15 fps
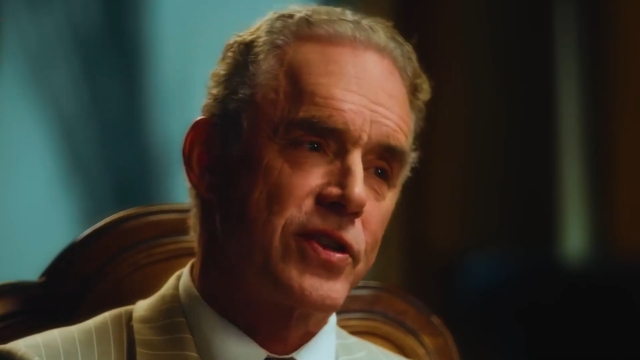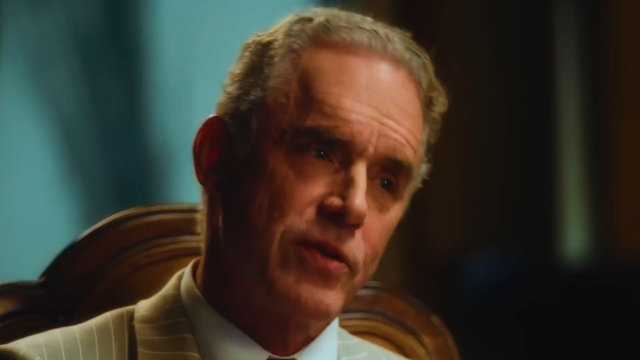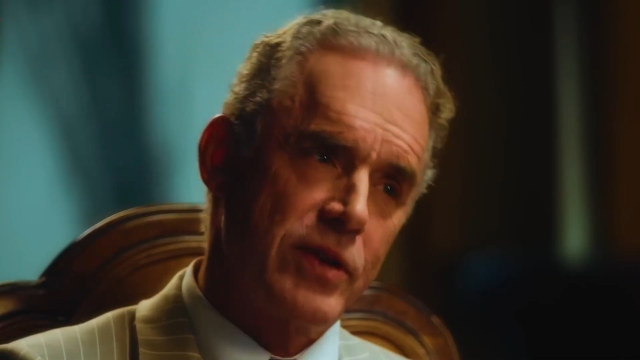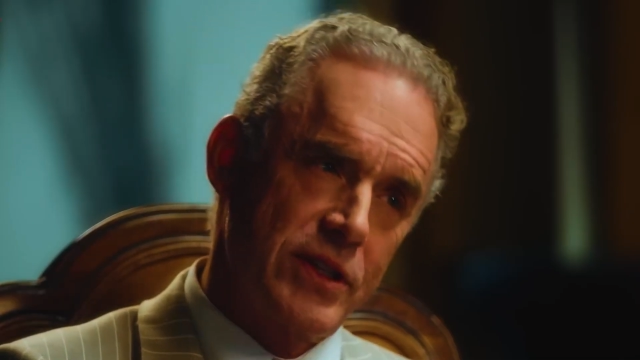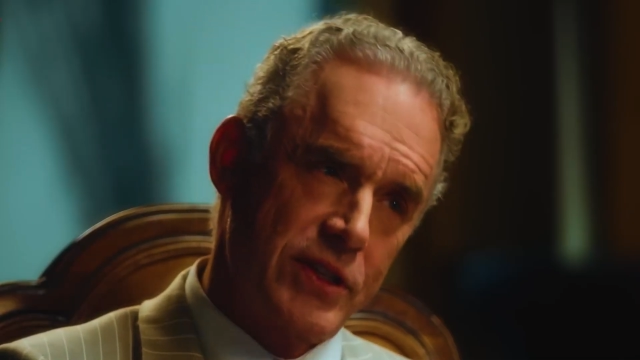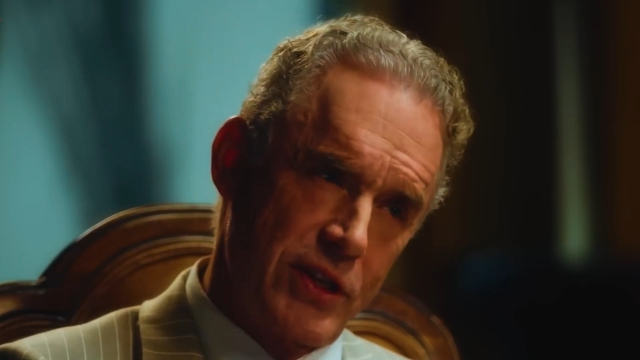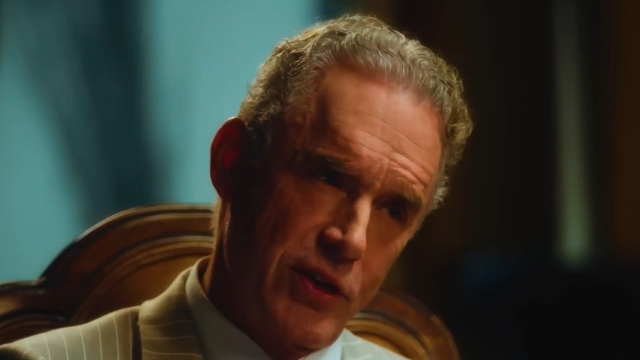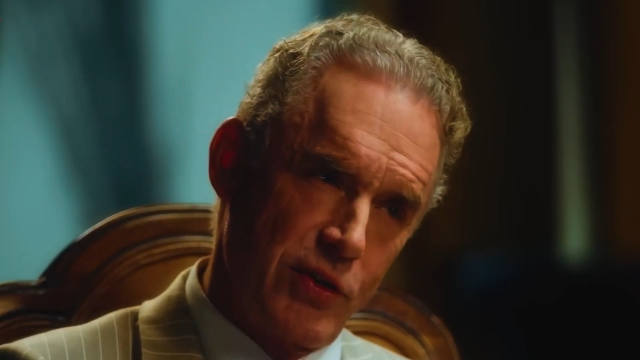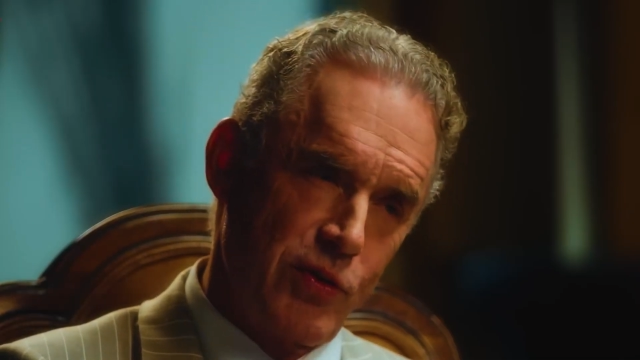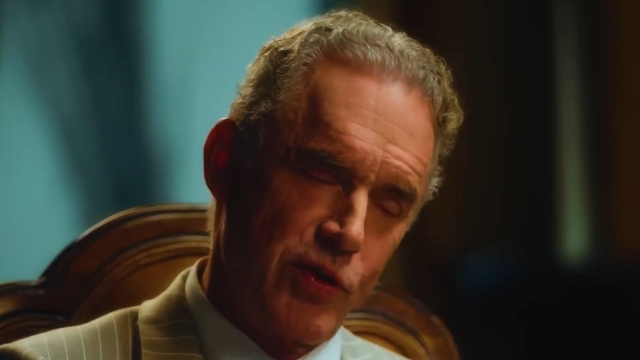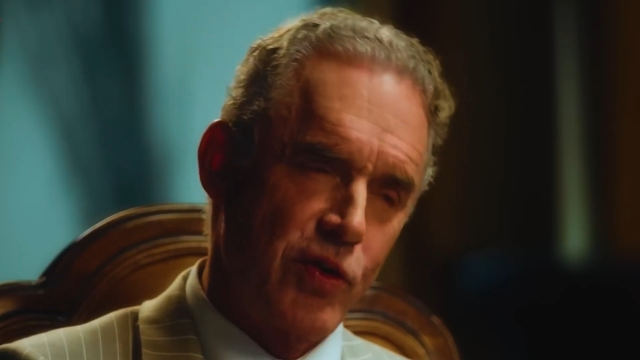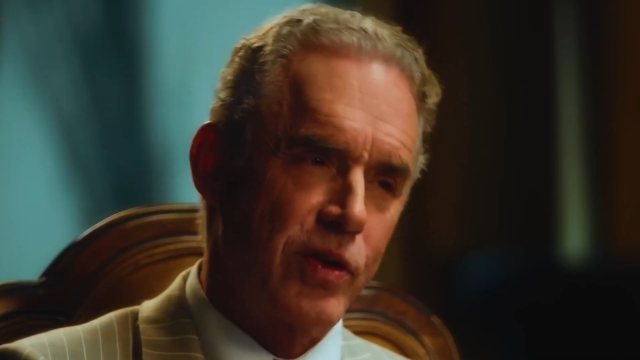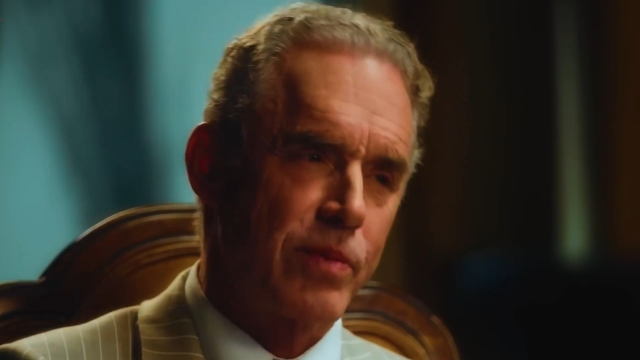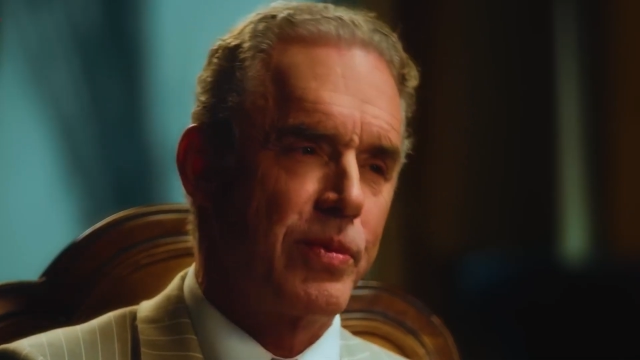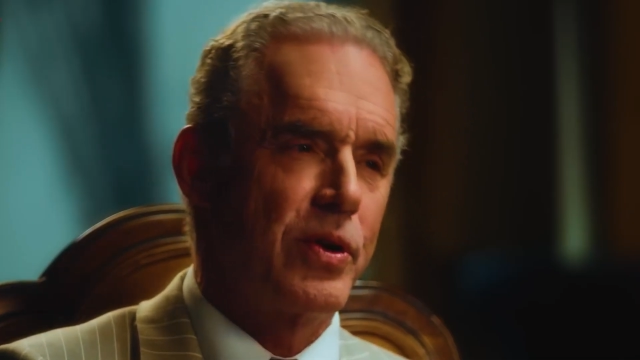There is the New
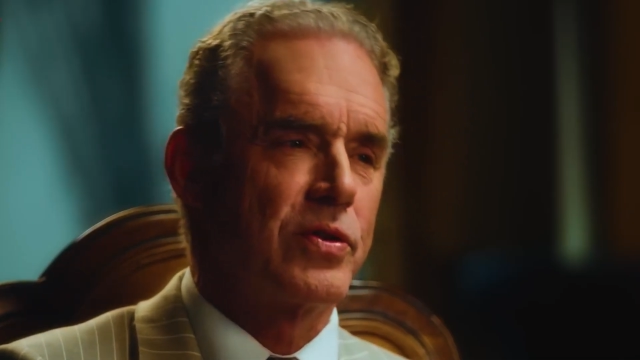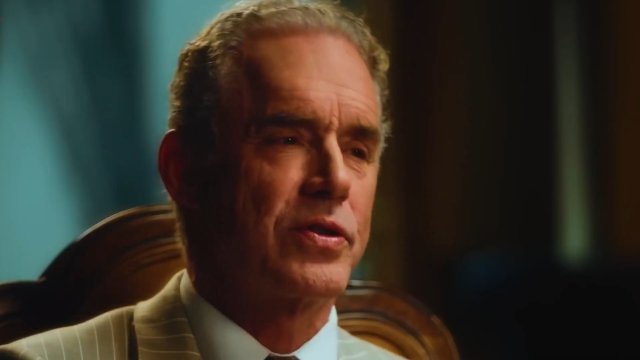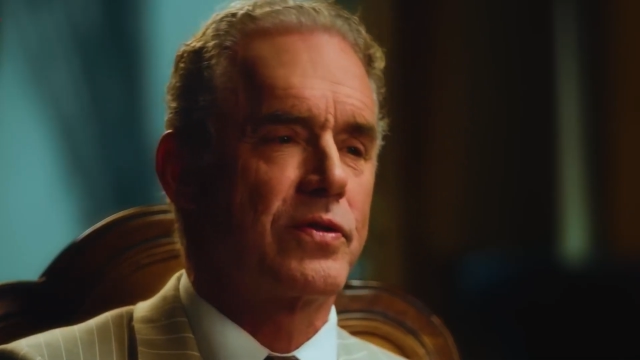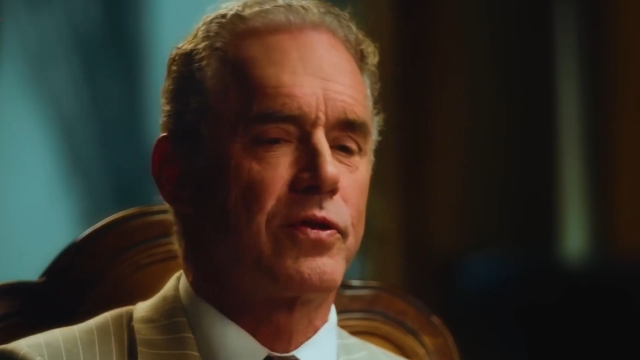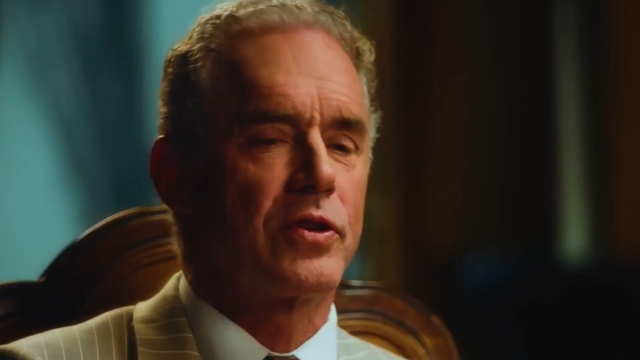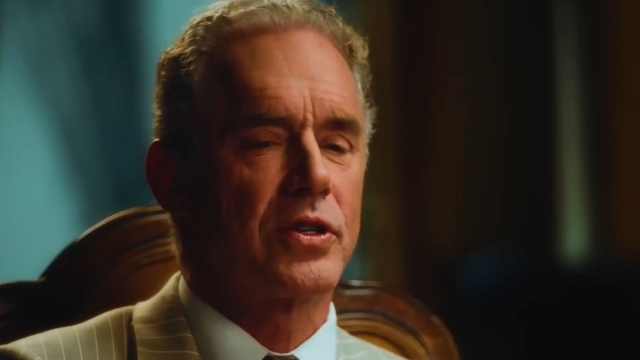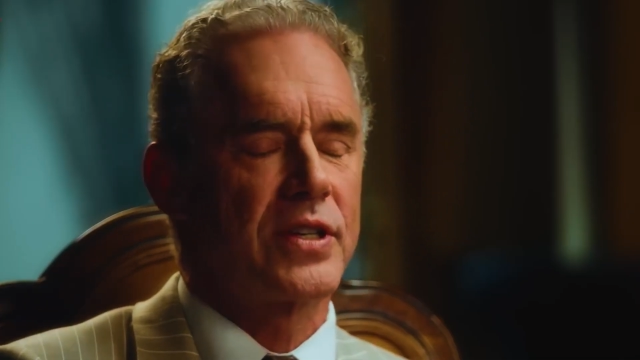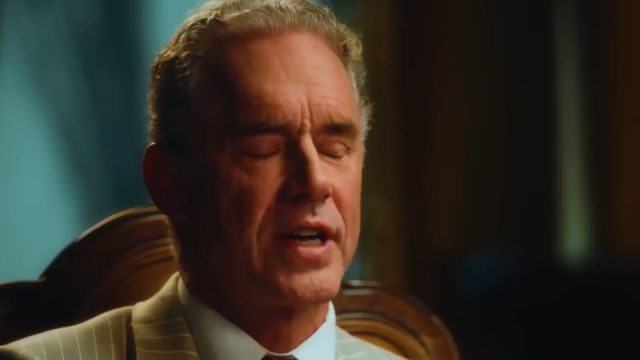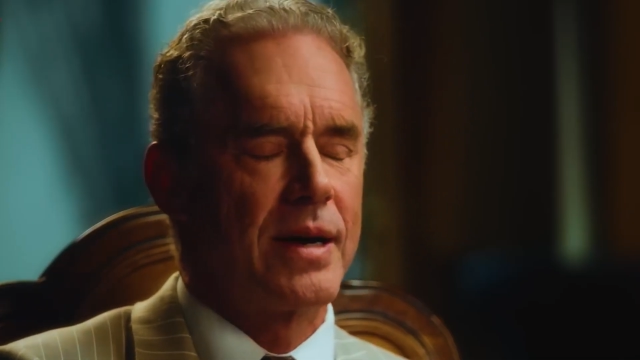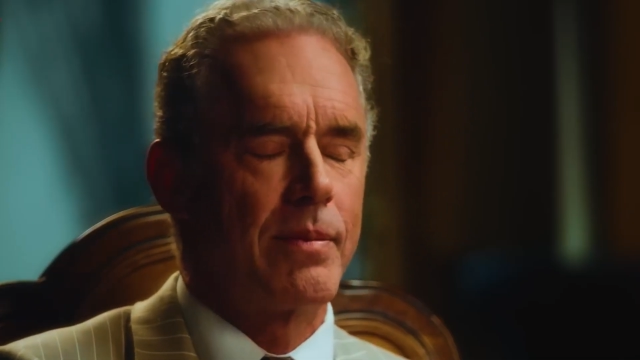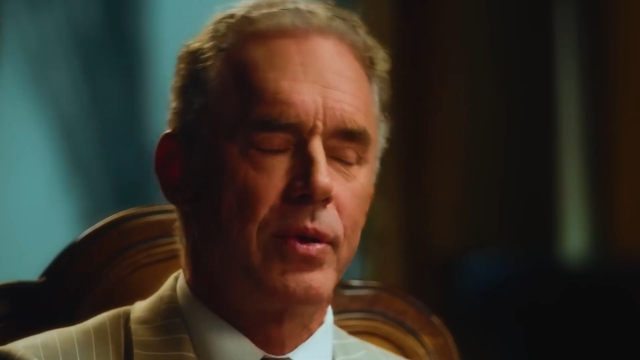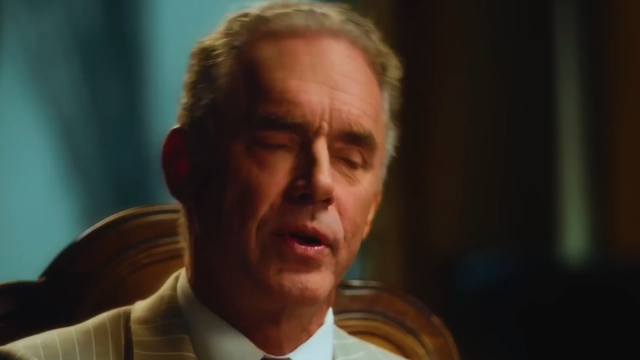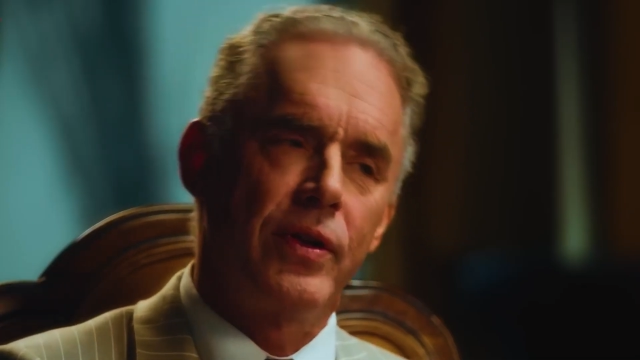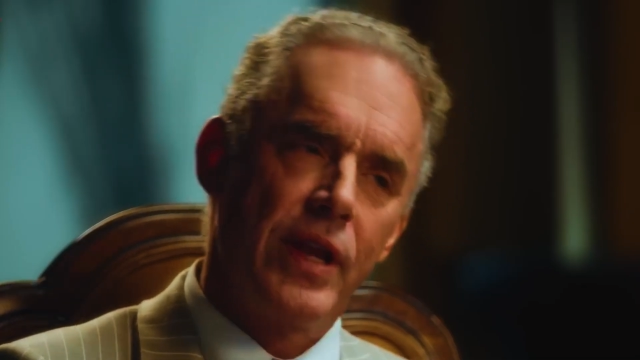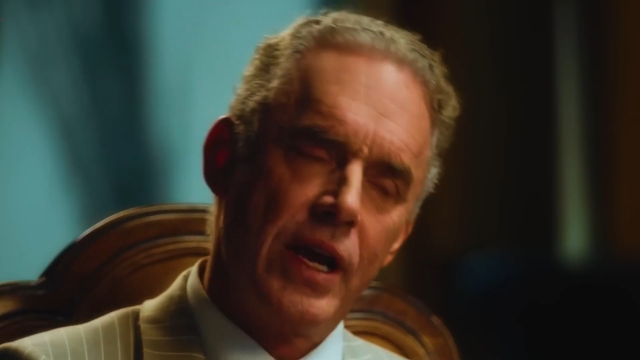York Post, for
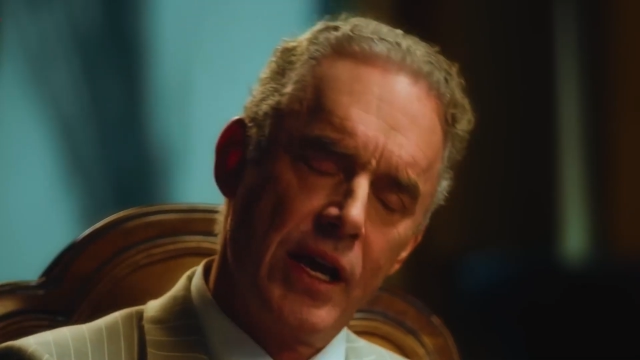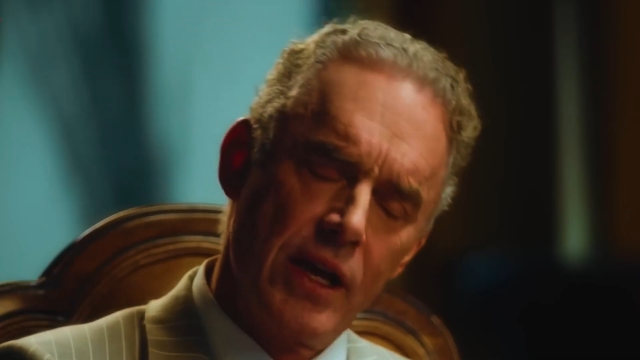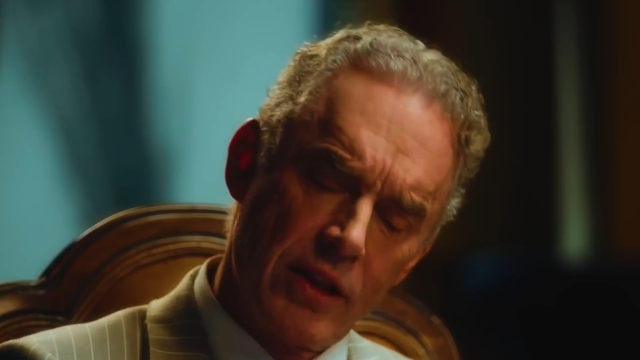example.